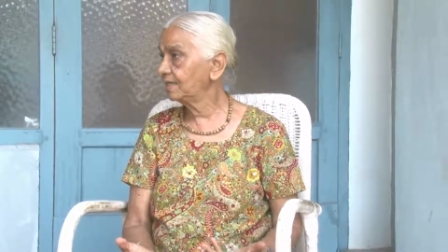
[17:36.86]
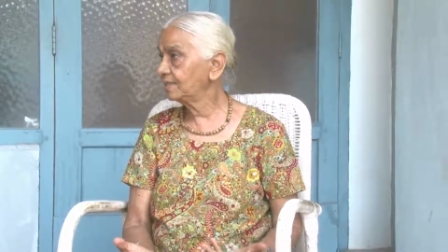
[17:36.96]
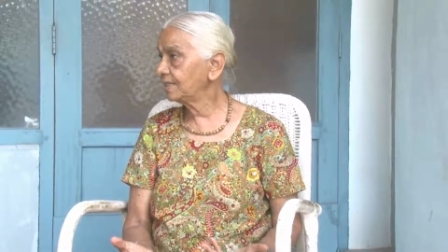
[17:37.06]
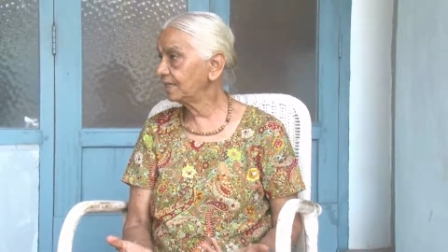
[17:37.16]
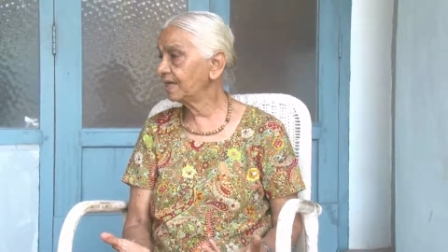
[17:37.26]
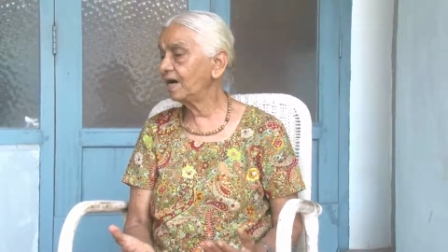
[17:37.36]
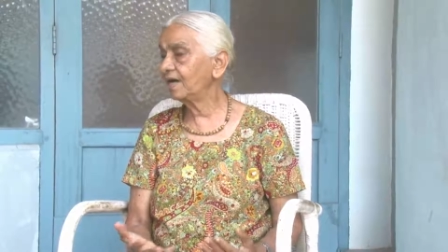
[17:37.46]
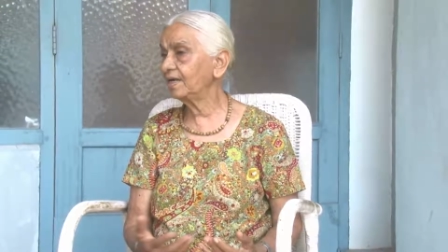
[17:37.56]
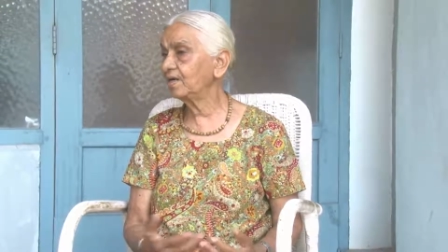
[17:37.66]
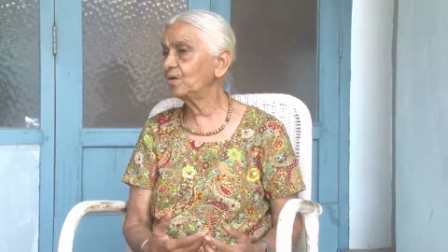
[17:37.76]
sitar
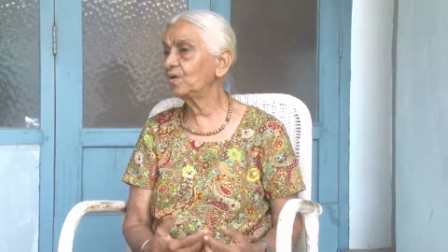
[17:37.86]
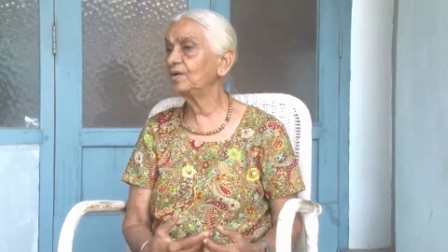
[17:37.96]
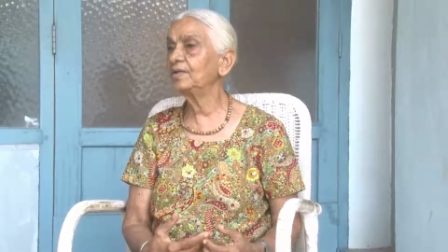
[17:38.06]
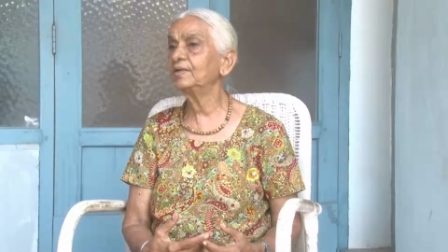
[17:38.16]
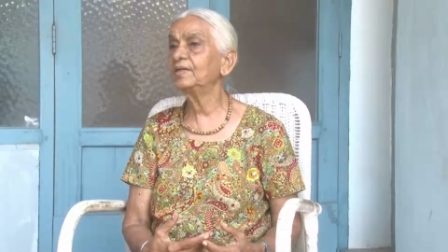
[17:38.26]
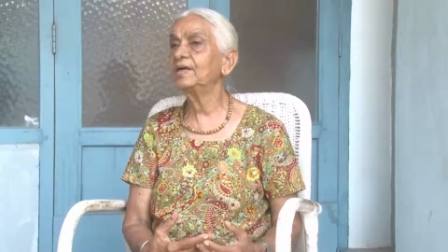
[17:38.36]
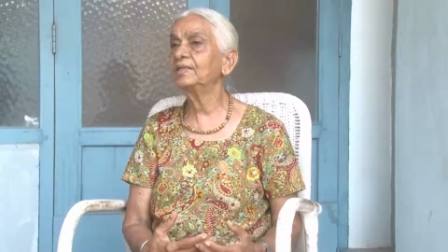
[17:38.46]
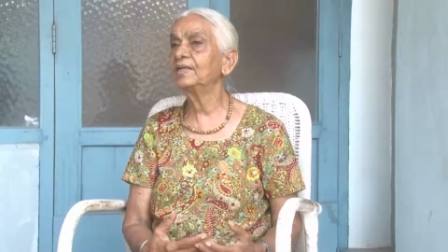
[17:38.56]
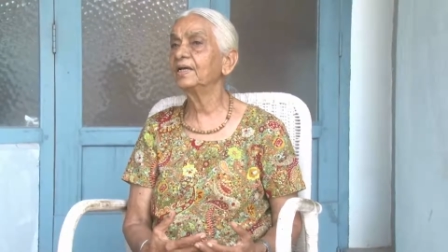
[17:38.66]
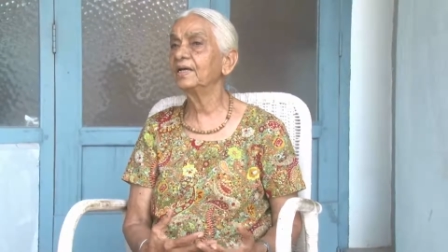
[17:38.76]
and all,
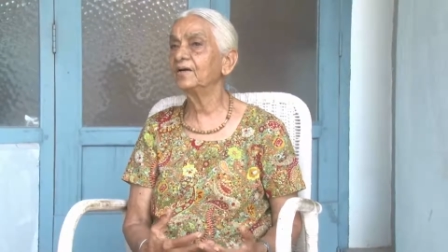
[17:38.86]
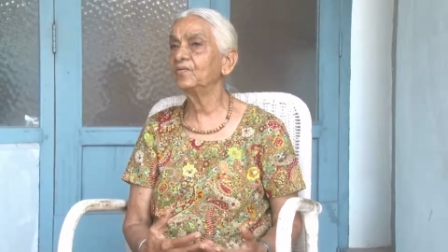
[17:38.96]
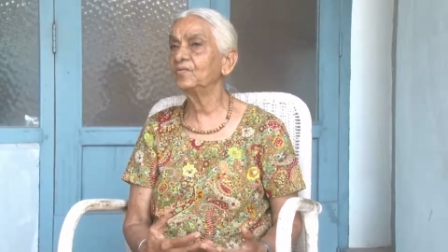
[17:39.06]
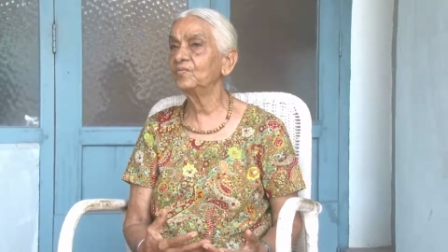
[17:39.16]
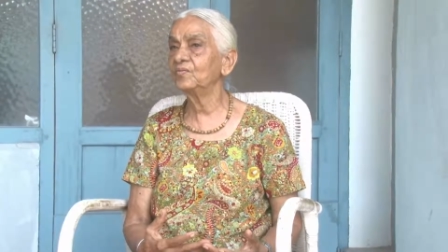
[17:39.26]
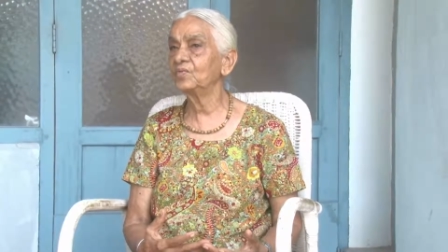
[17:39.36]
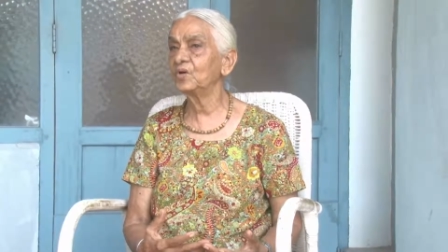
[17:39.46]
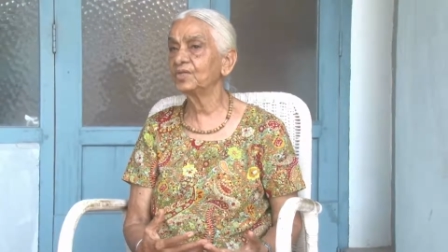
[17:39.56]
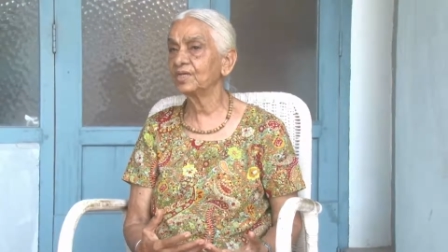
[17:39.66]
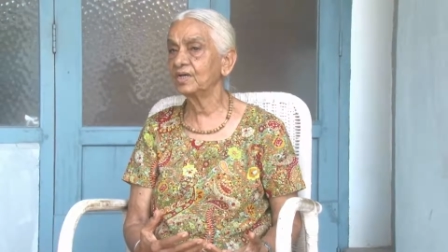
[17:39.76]
and then I
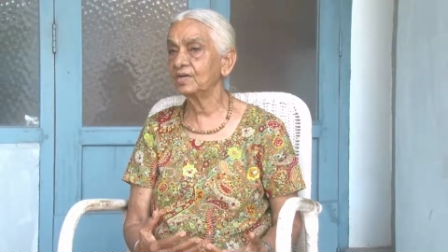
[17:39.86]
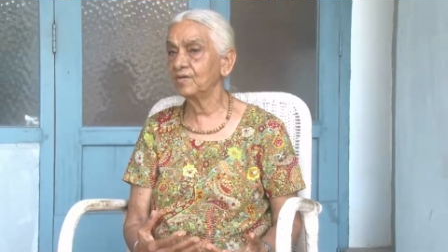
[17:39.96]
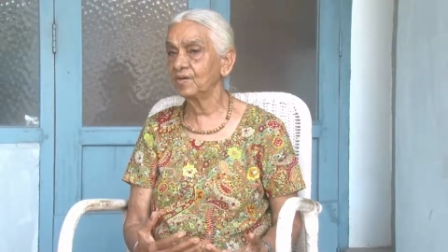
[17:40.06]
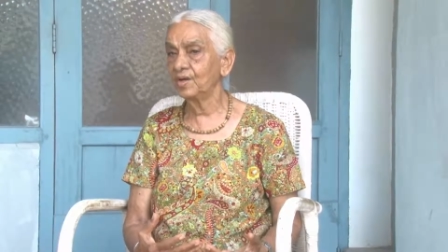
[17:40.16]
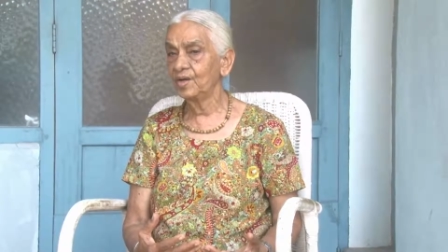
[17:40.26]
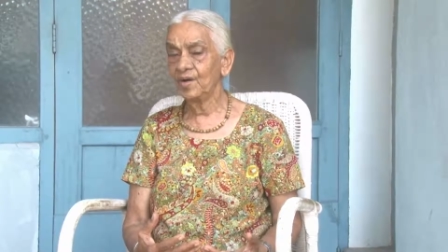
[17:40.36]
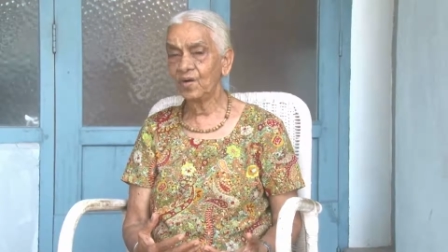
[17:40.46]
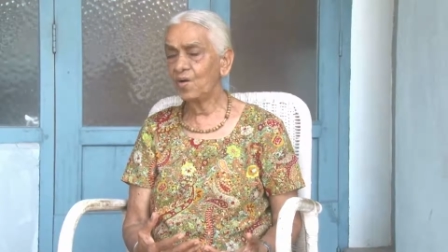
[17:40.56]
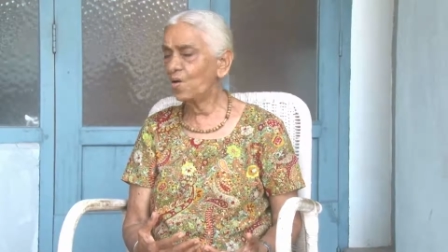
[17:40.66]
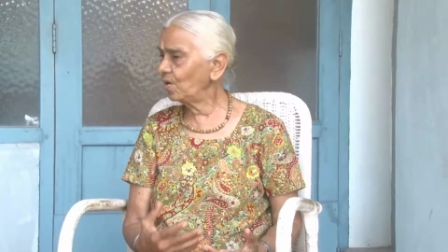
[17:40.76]
was,
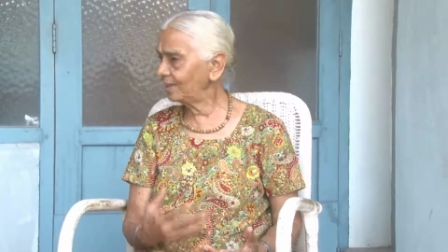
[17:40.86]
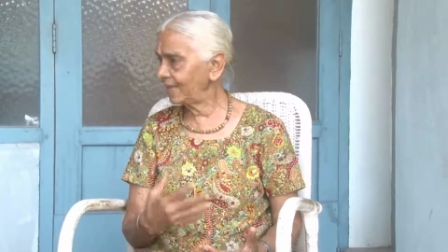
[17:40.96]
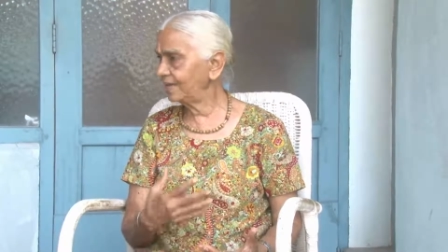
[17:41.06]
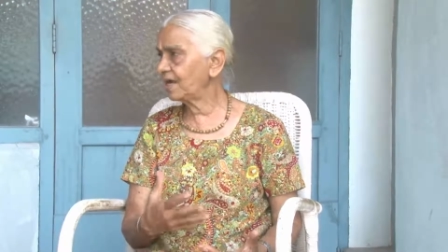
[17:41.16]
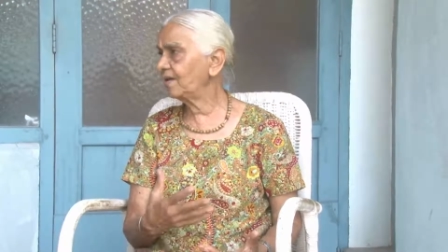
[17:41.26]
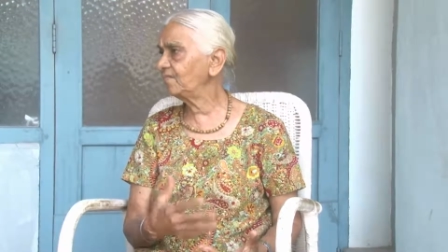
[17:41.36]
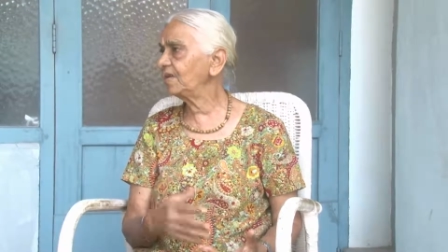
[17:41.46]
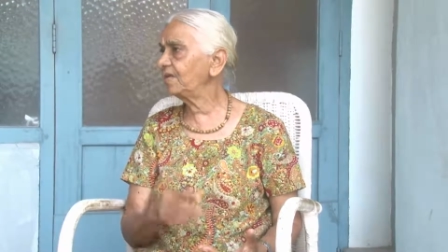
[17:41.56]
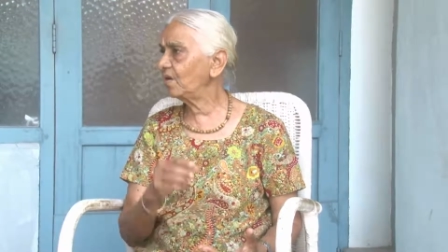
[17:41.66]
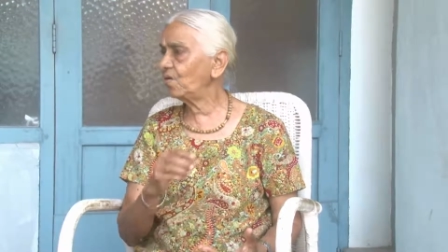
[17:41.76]
all that I have
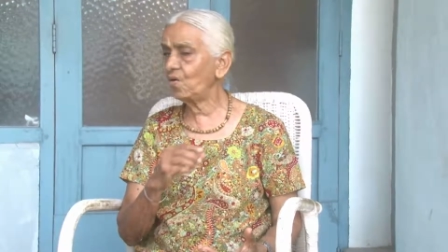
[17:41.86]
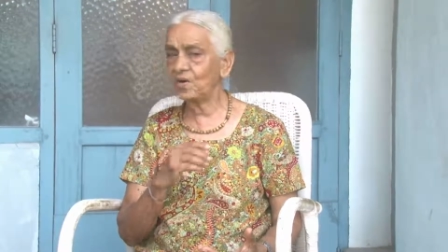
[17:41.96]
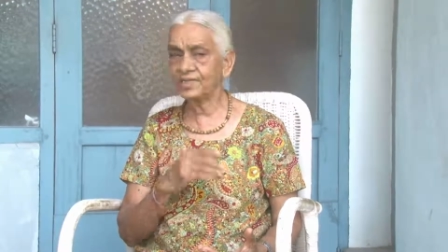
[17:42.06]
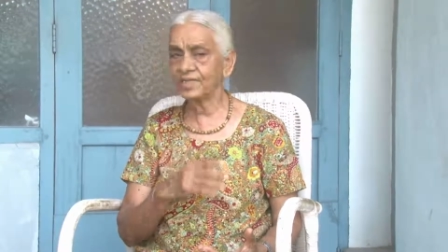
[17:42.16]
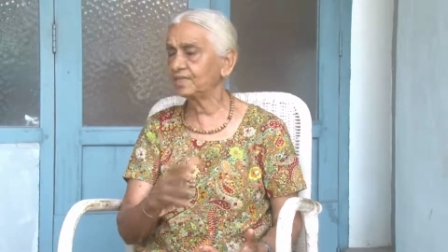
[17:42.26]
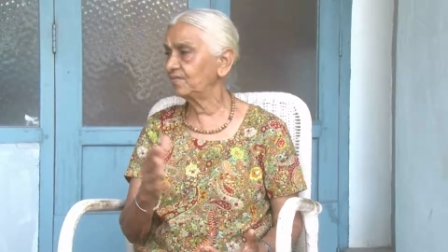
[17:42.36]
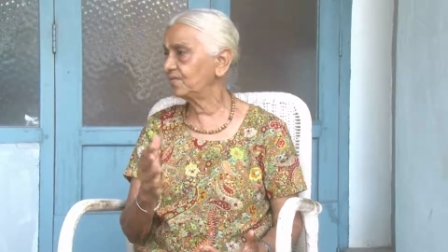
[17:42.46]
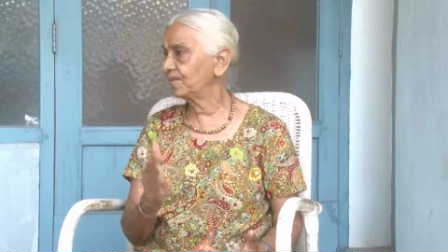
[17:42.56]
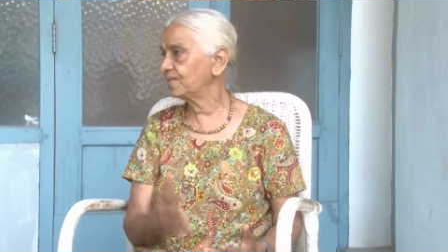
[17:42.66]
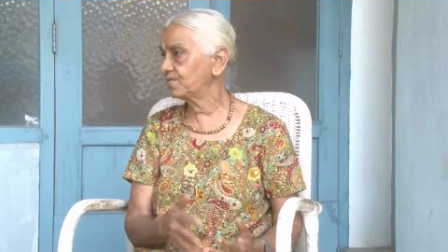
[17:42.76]
done, all
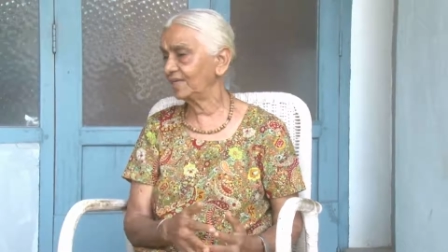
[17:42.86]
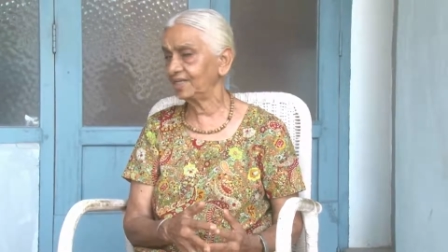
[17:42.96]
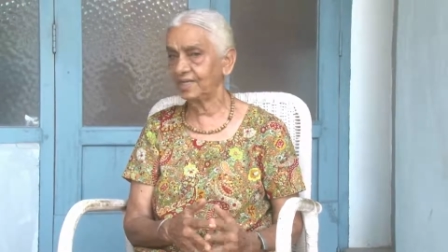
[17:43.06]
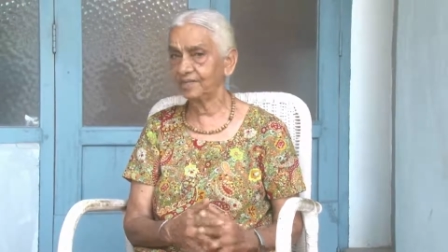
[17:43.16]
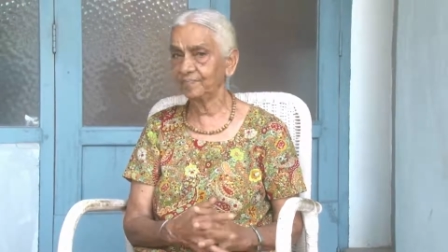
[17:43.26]
certificates were there.